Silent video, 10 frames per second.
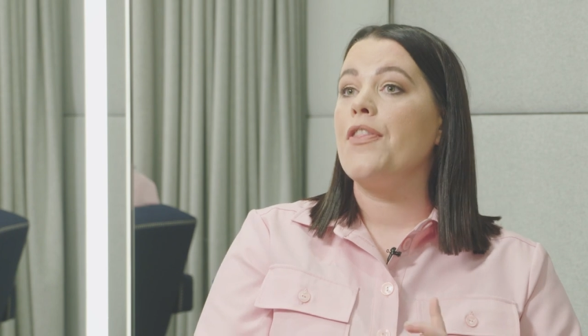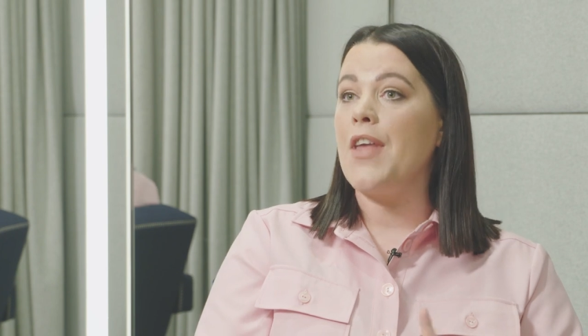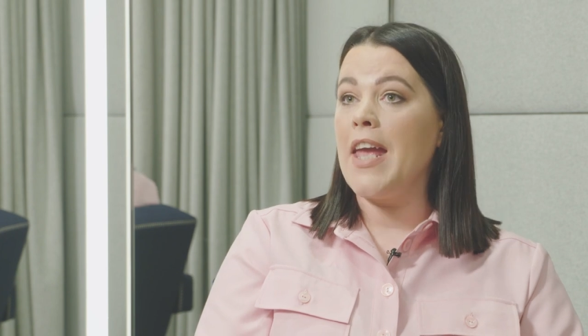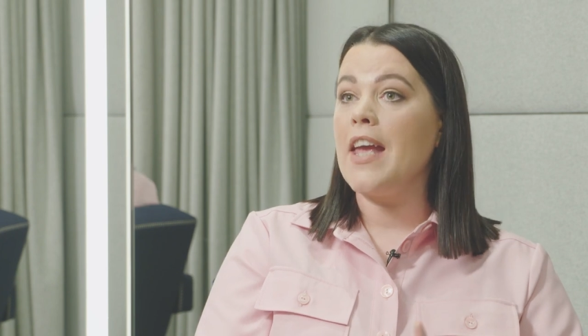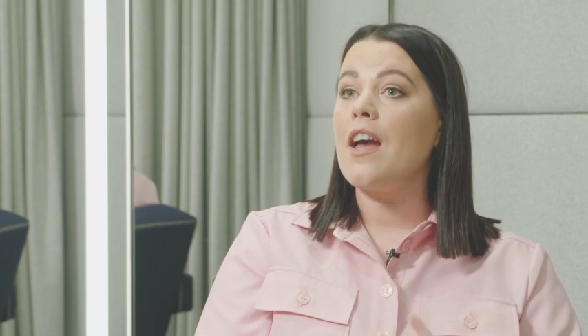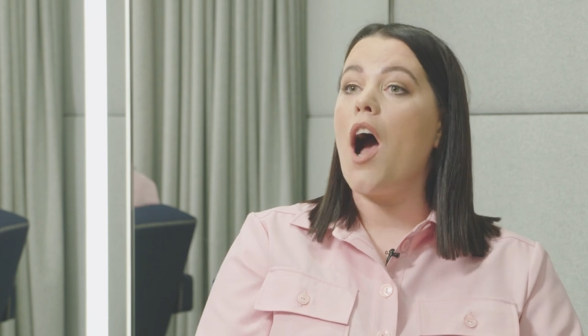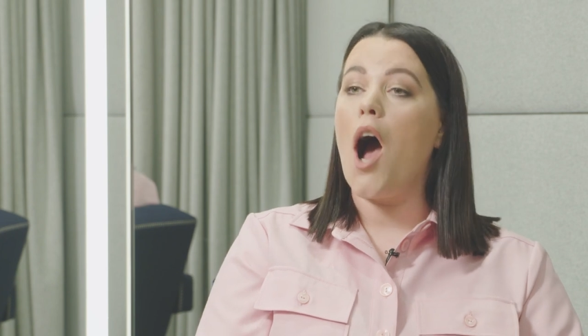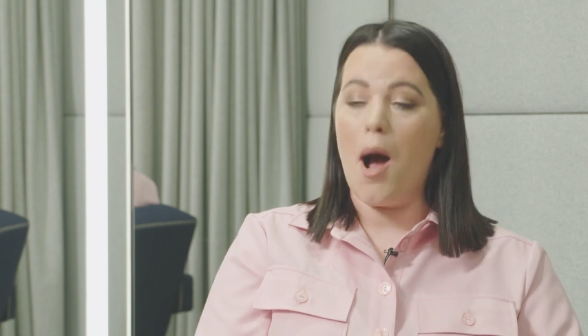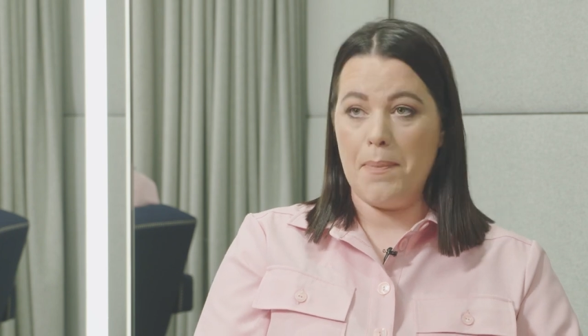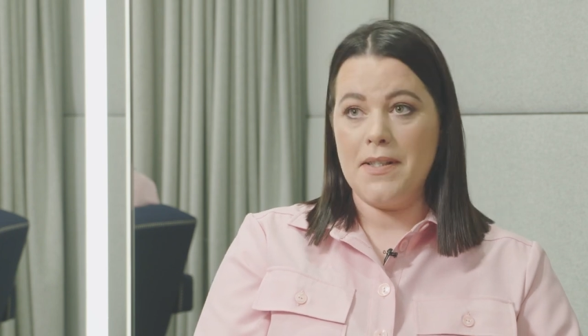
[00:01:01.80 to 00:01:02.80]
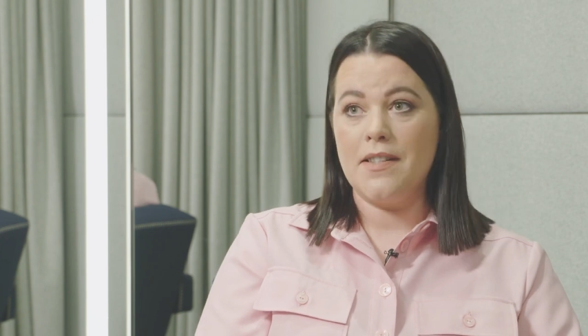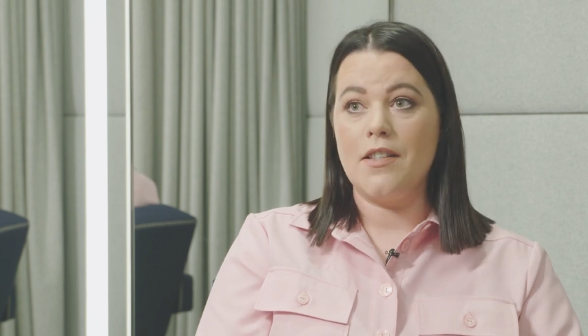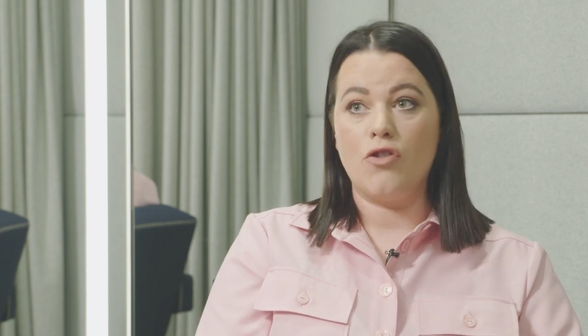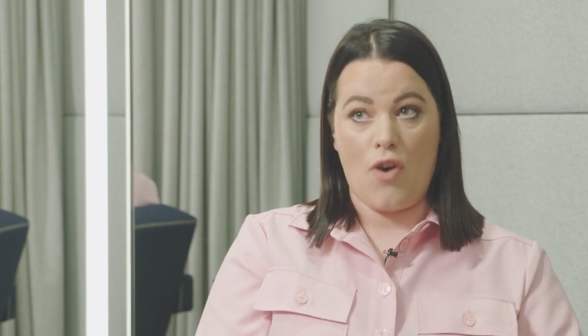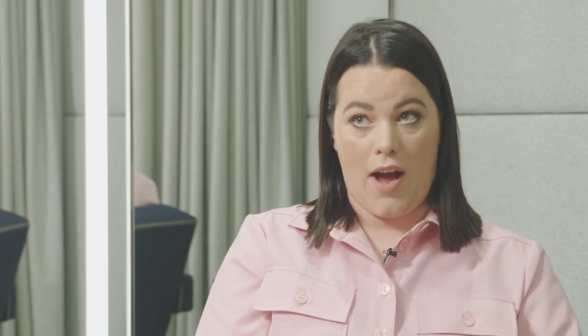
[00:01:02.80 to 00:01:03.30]
Think
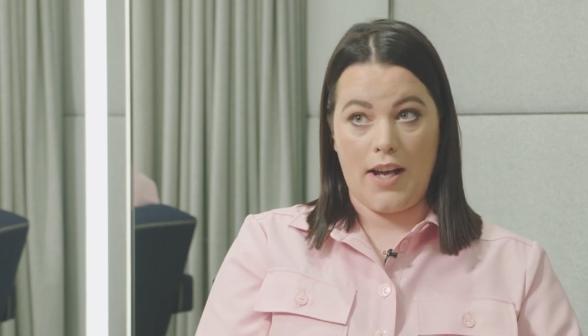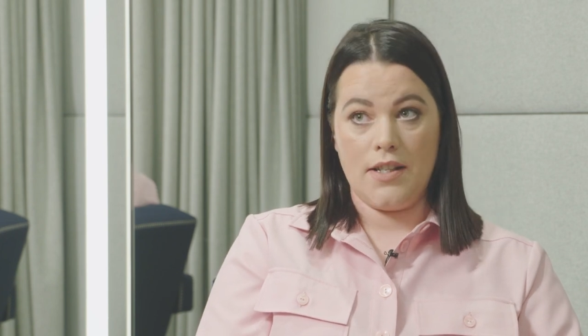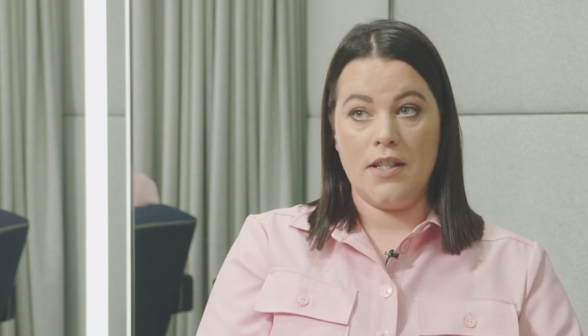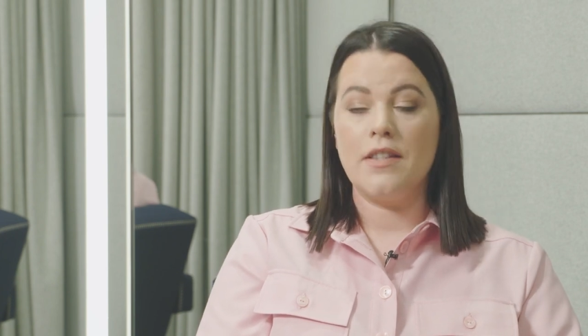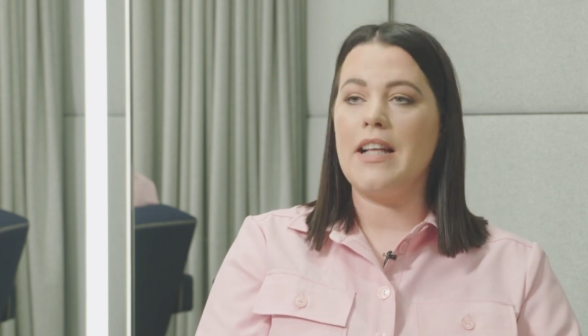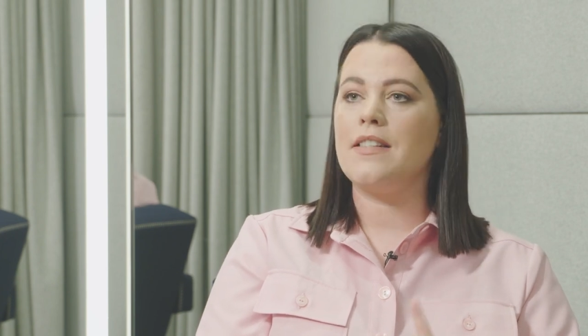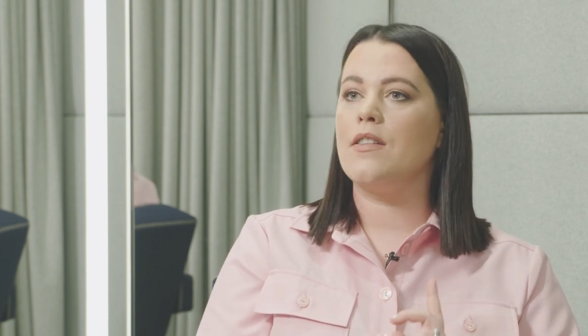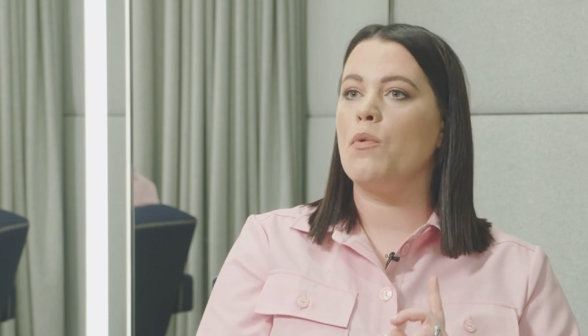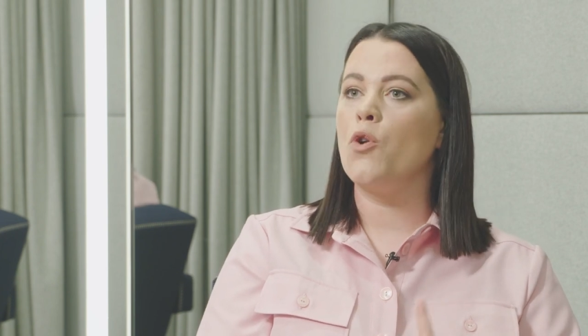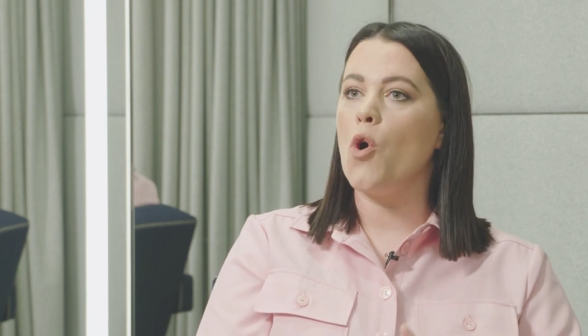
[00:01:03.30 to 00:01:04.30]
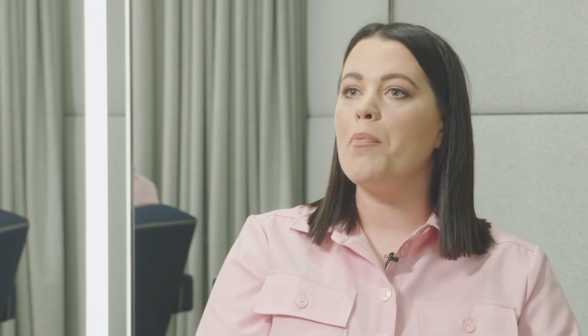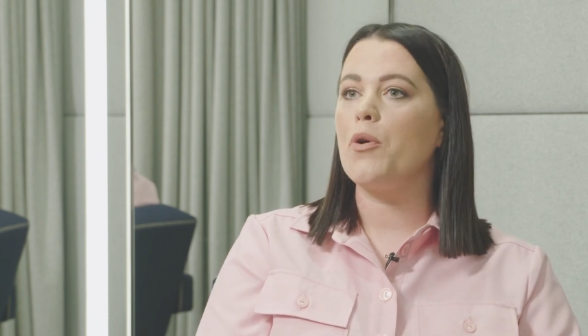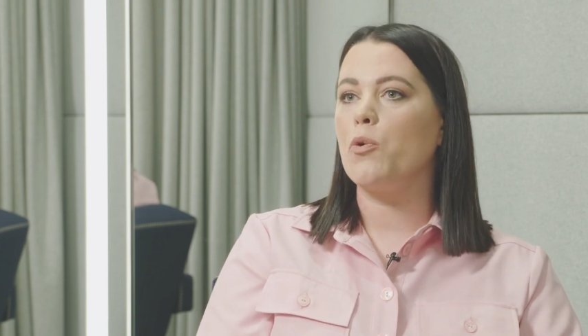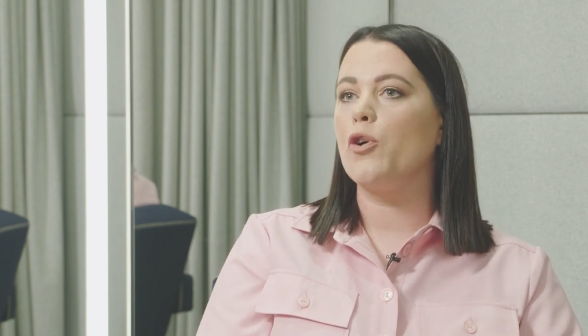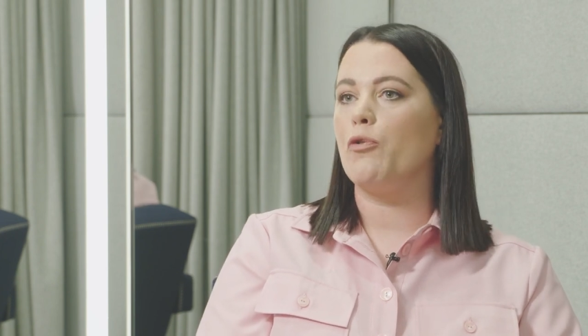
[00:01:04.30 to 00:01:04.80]
opposites attract. That's the
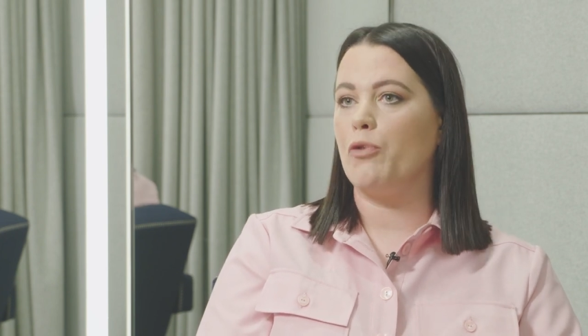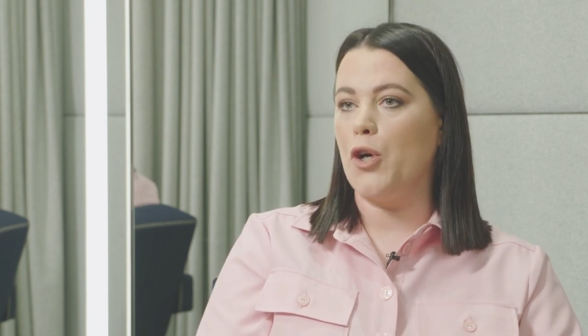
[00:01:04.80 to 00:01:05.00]
number one